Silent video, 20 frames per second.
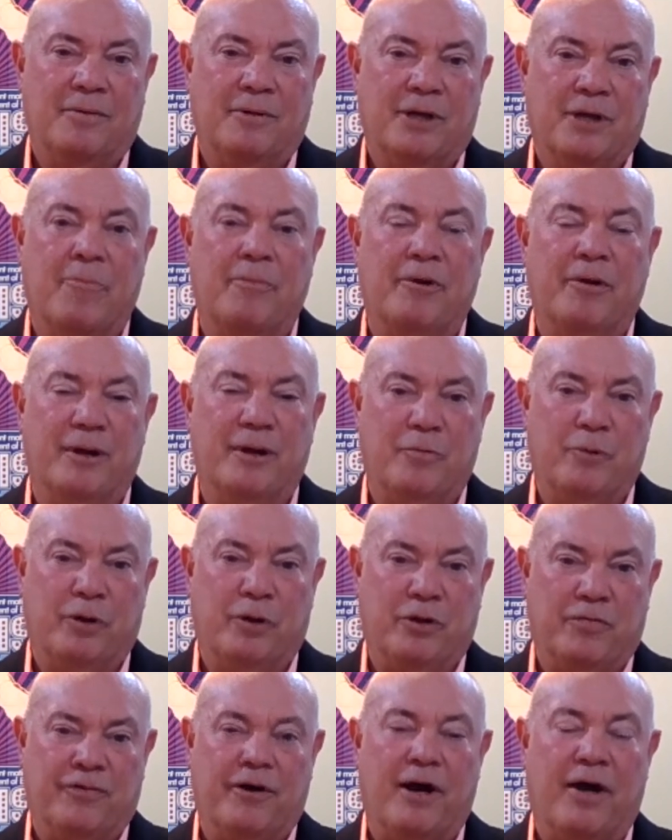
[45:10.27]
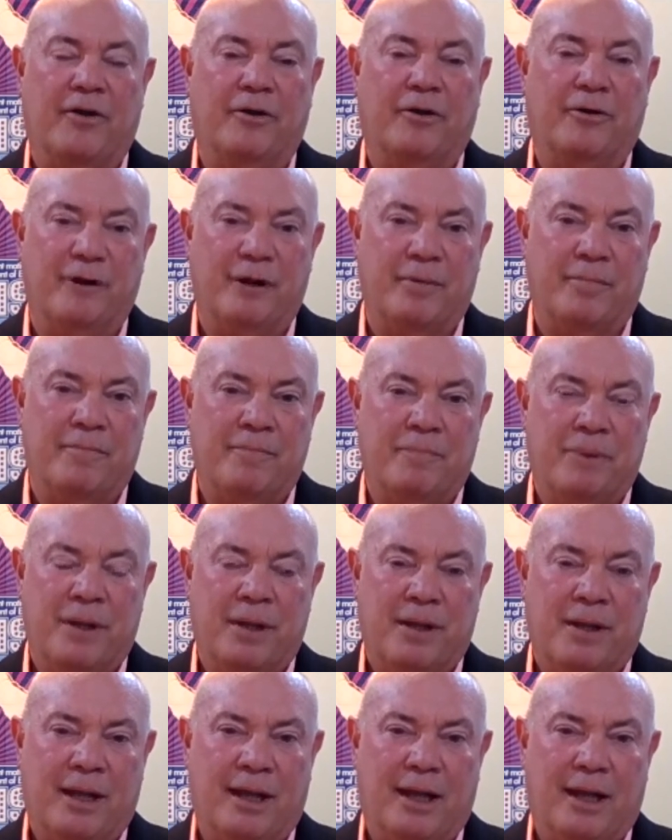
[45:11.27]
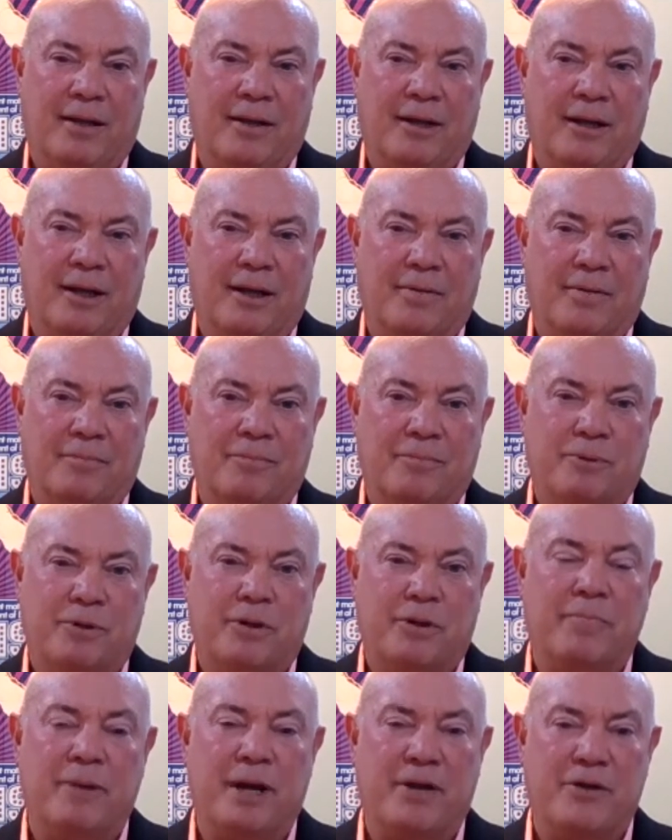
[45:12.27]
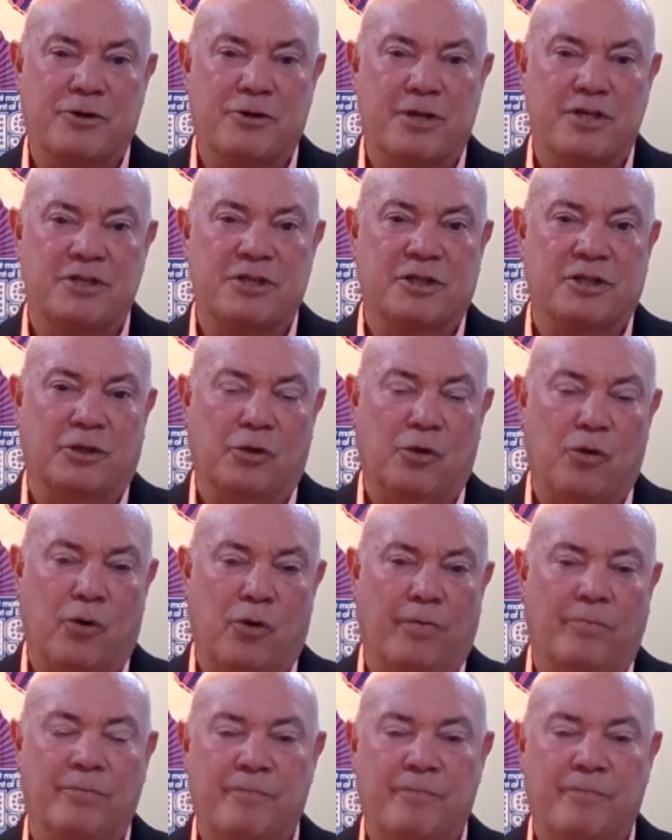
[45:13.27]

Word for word: coming in with the Father and and uh, putting my trust in the Lord